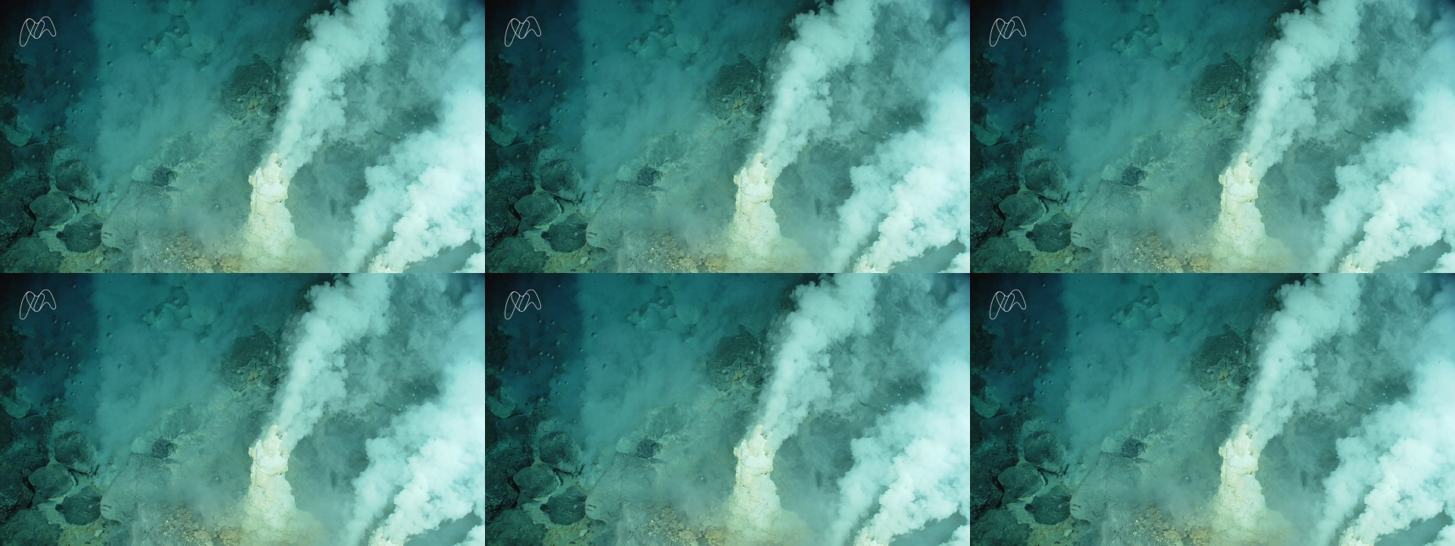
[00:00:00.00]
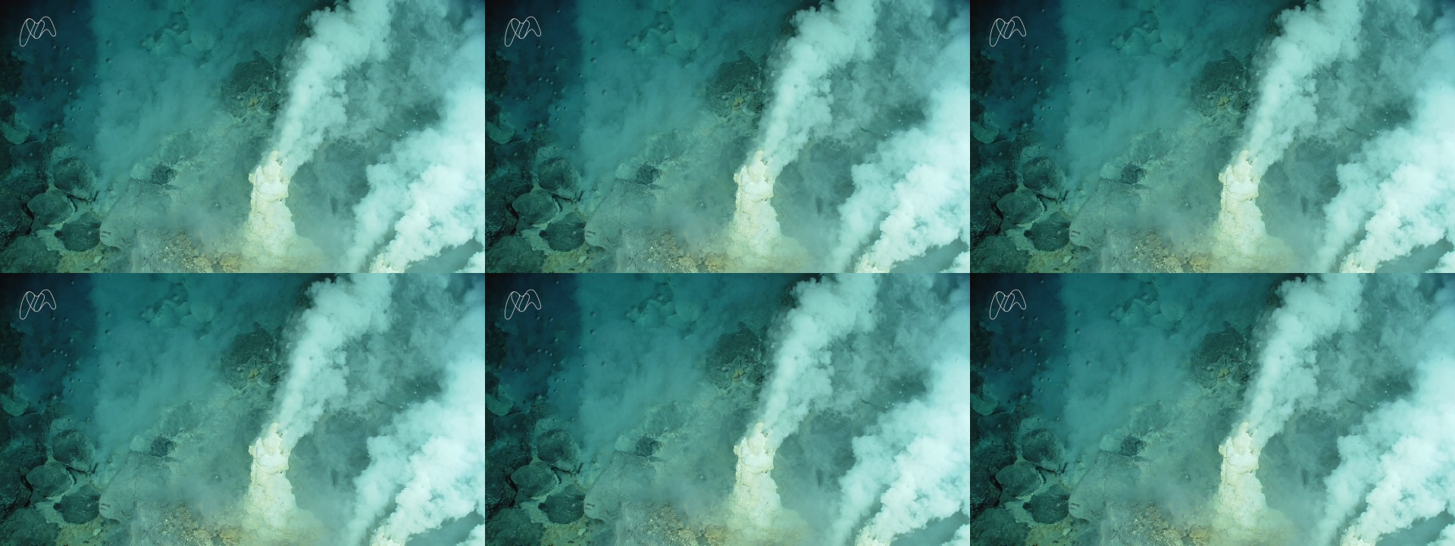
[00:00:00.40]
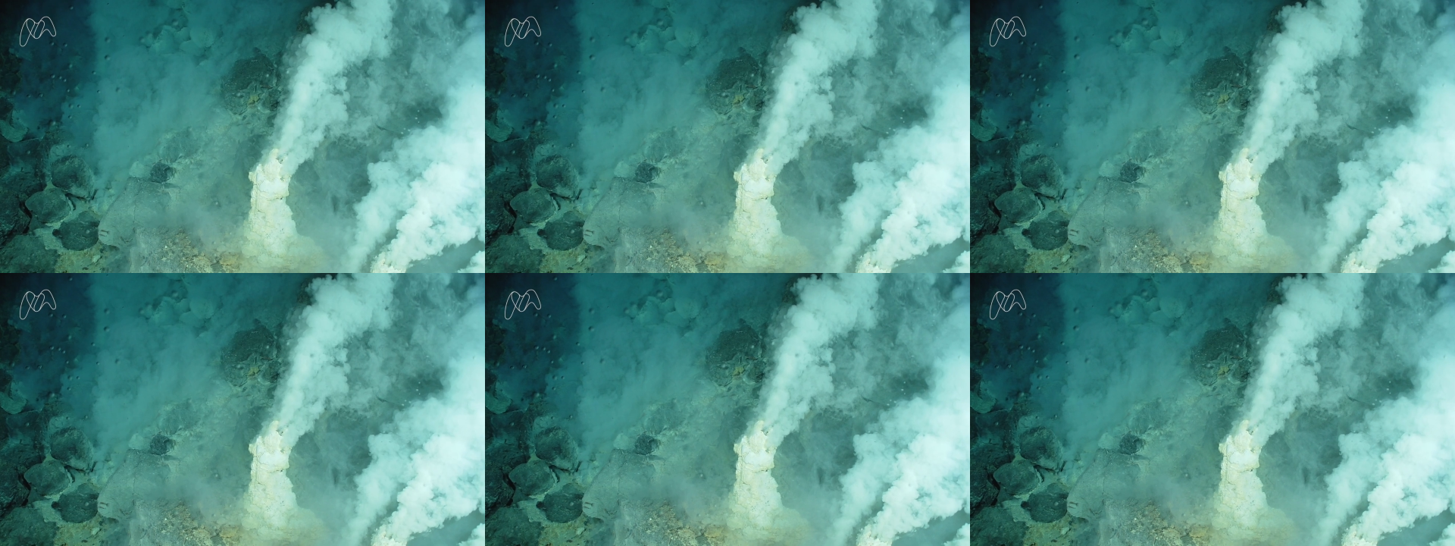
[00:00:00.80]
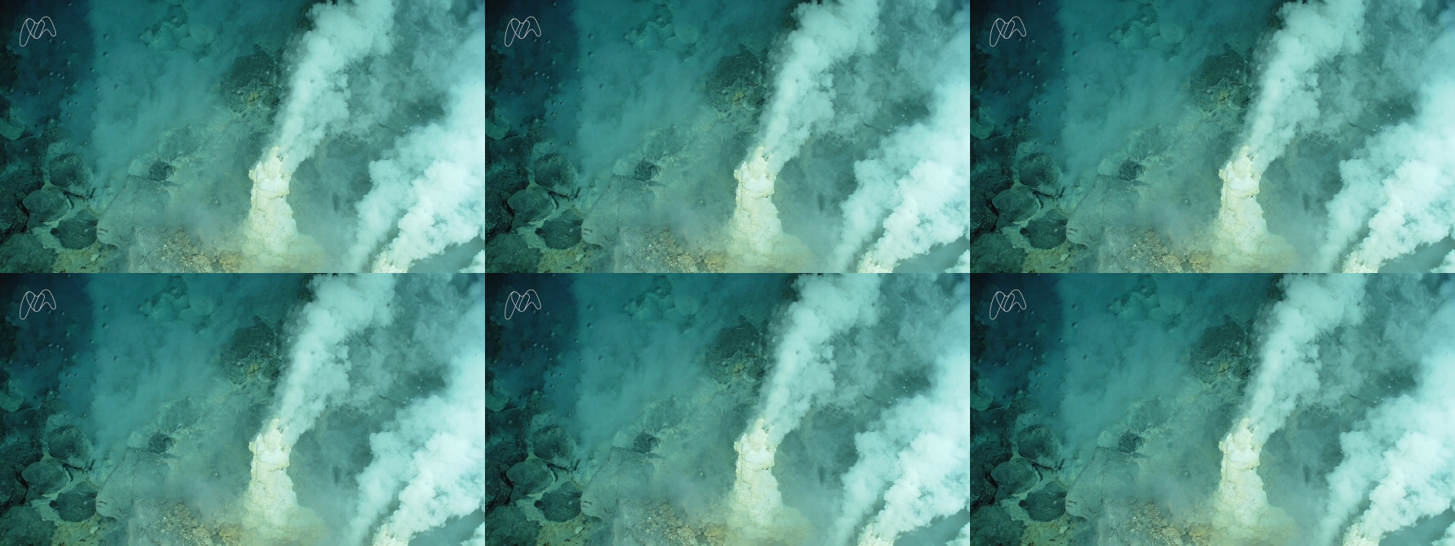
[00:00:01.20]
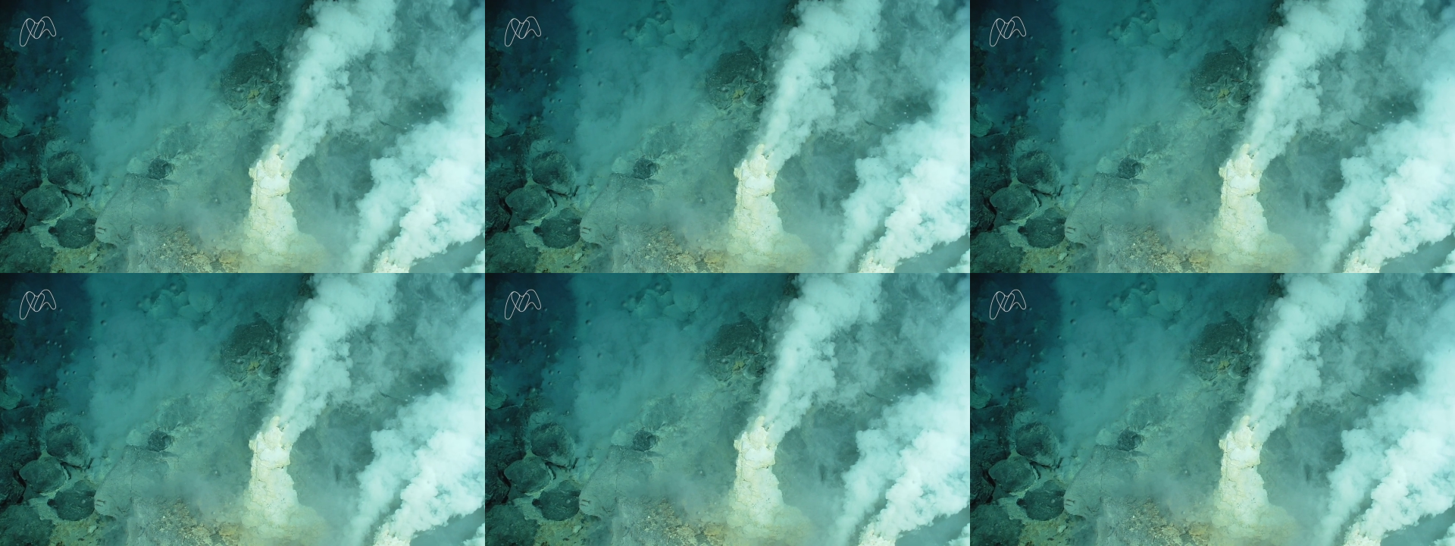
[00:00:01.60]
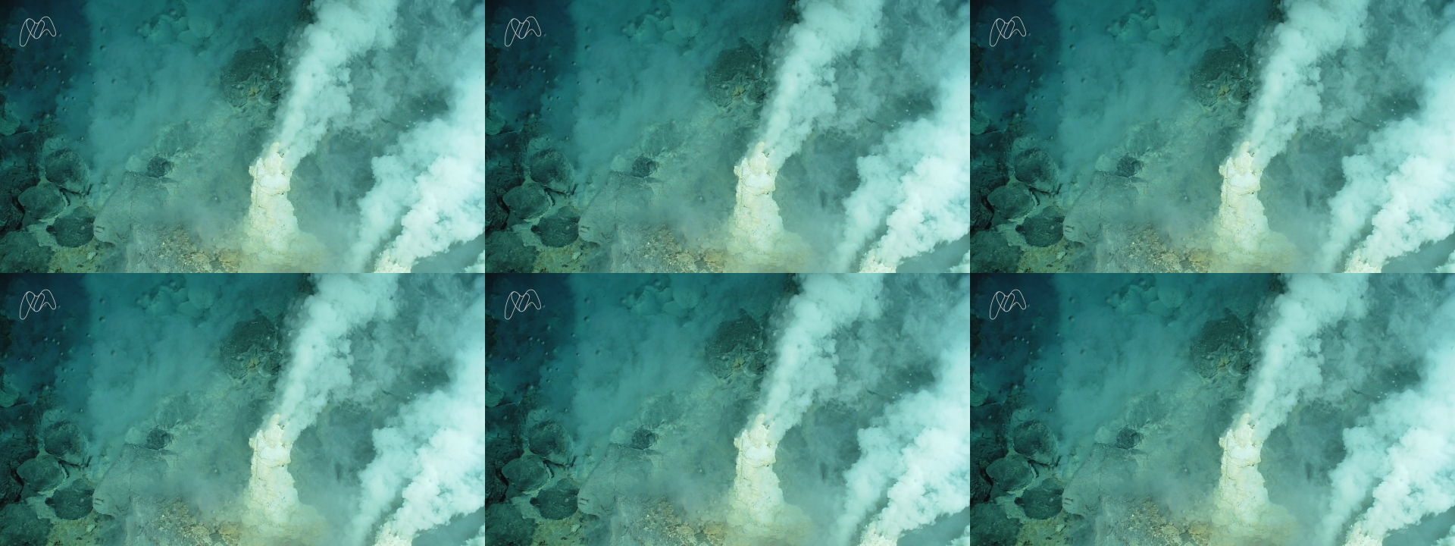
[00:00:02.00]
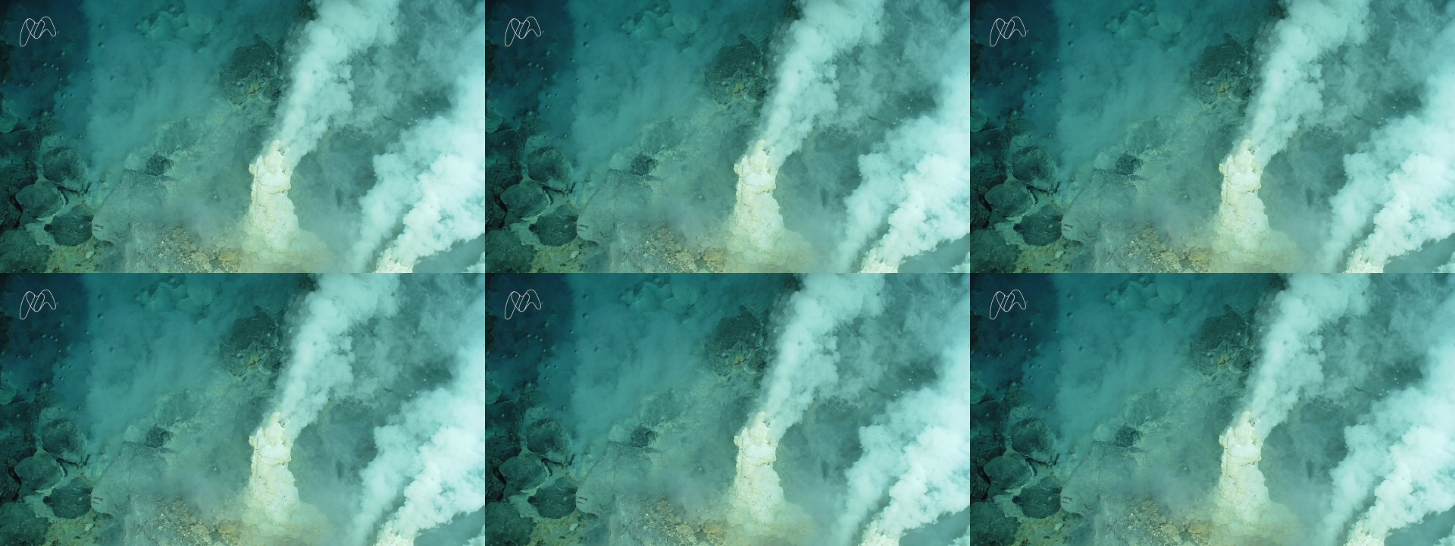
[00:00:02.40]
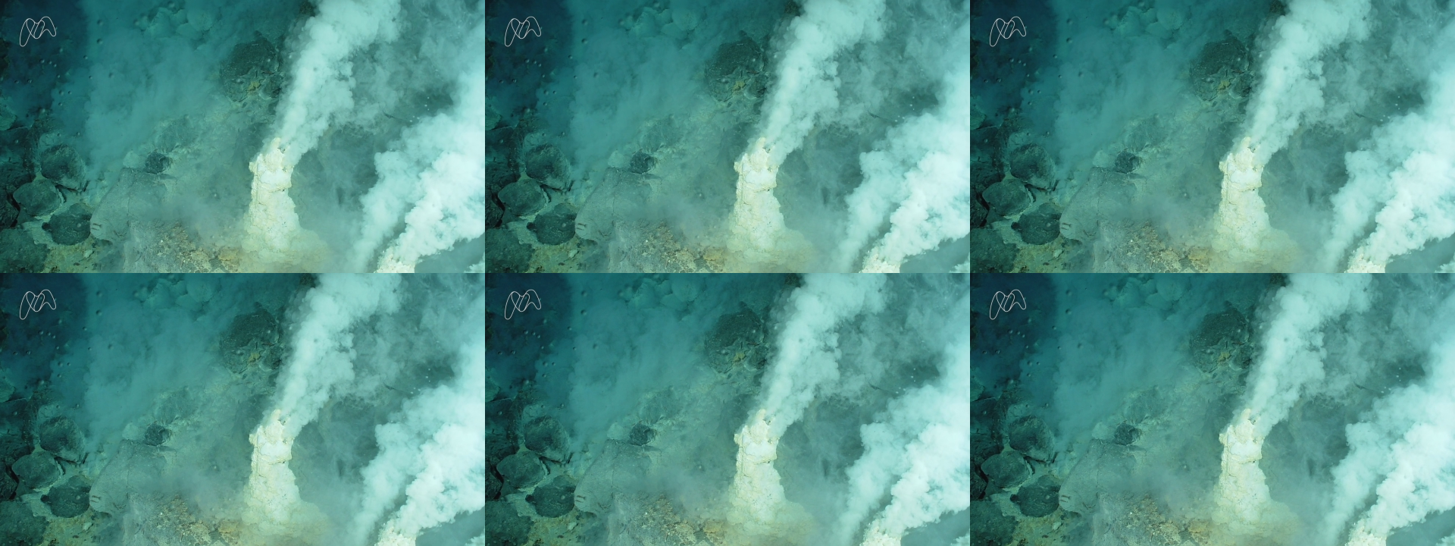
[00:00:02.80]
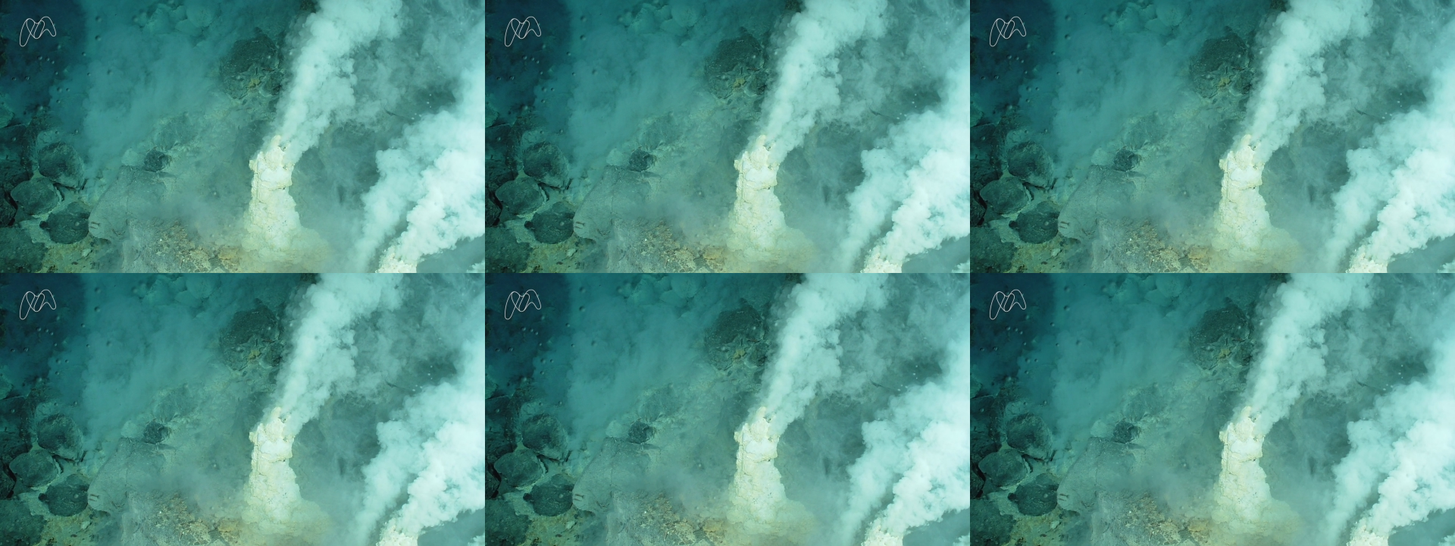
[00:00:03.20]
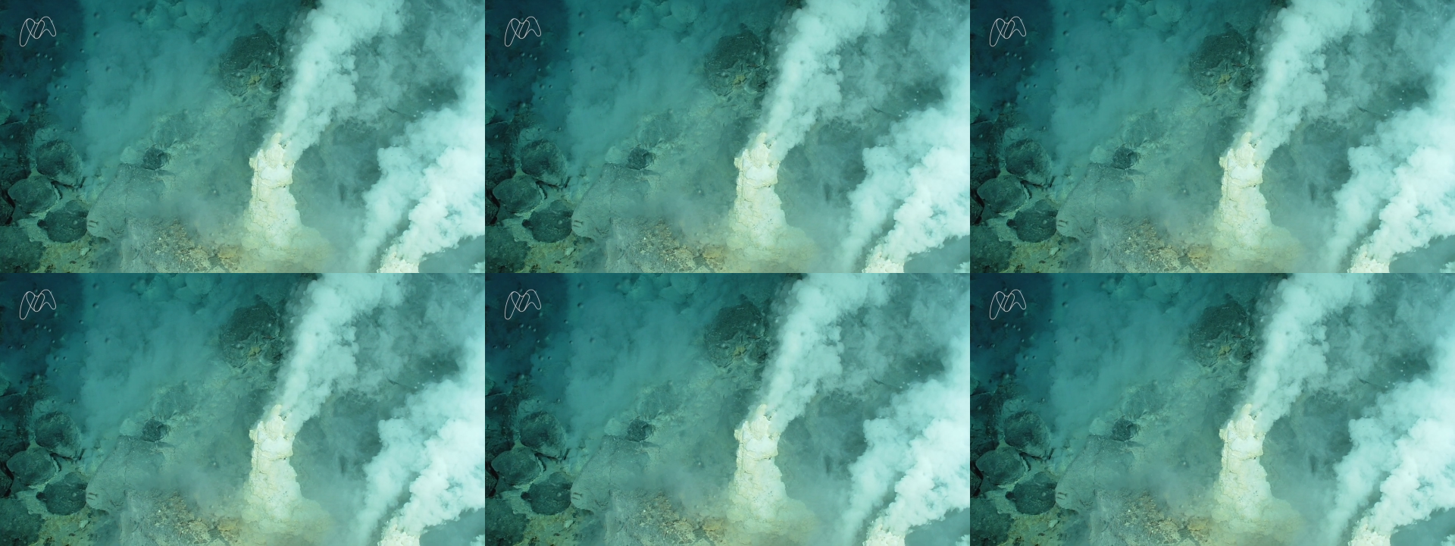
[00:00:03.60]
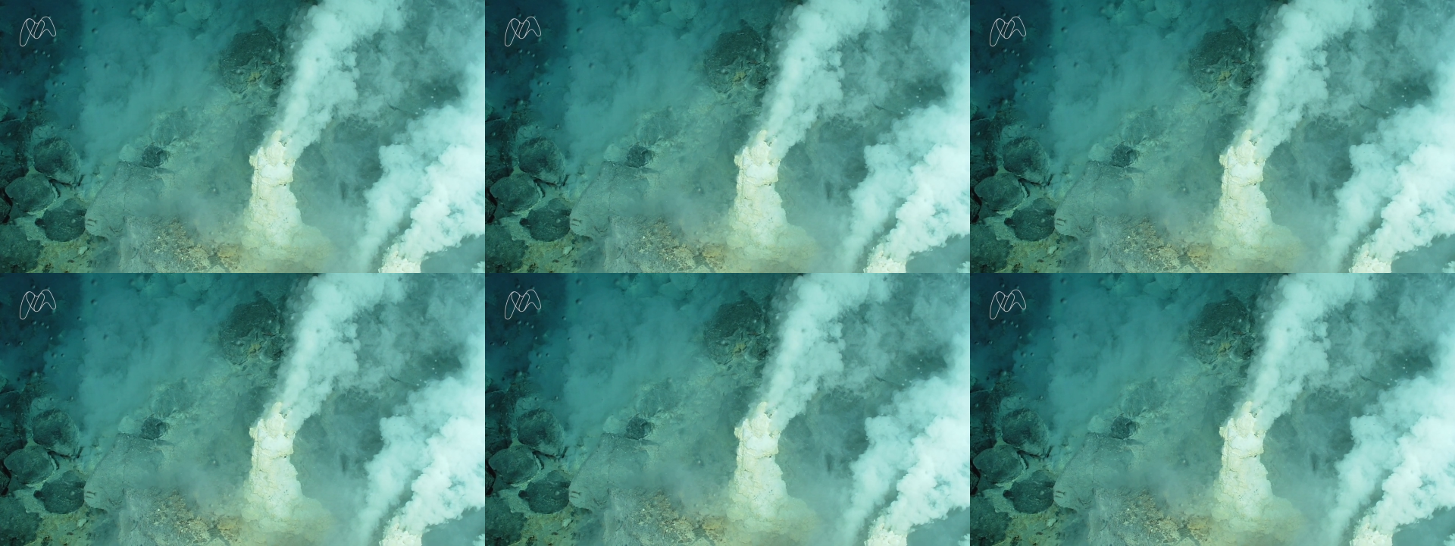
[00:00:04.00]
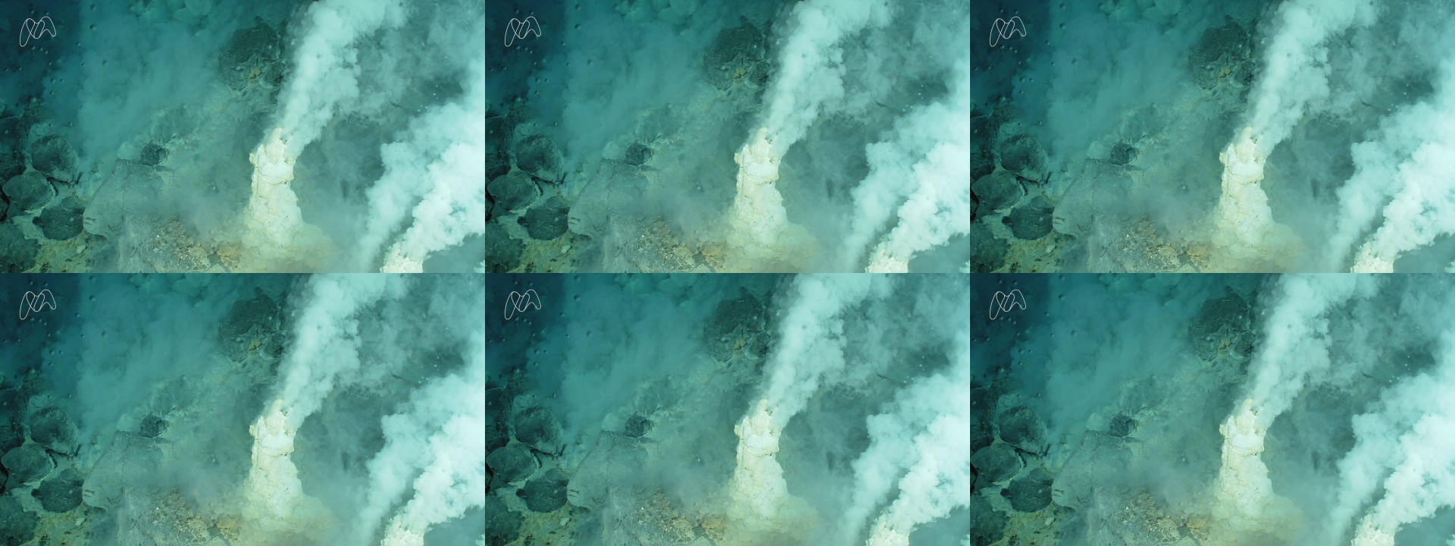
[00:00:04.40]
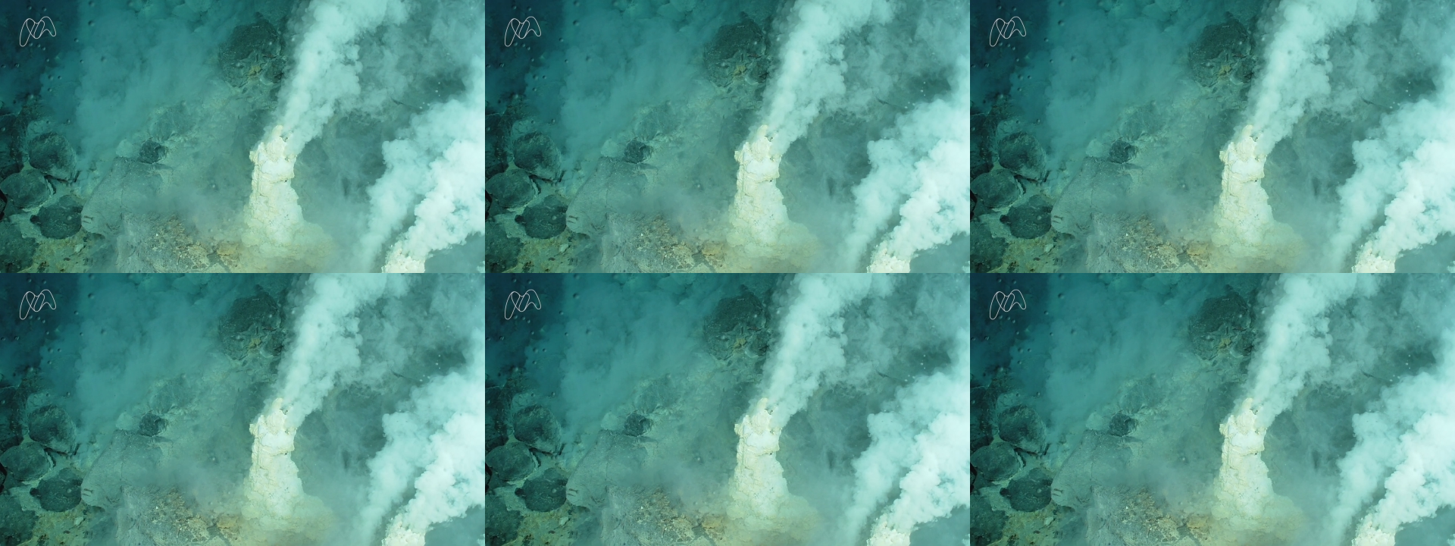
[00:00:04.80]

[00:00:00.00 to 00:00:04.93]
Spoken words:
(no speaker visible)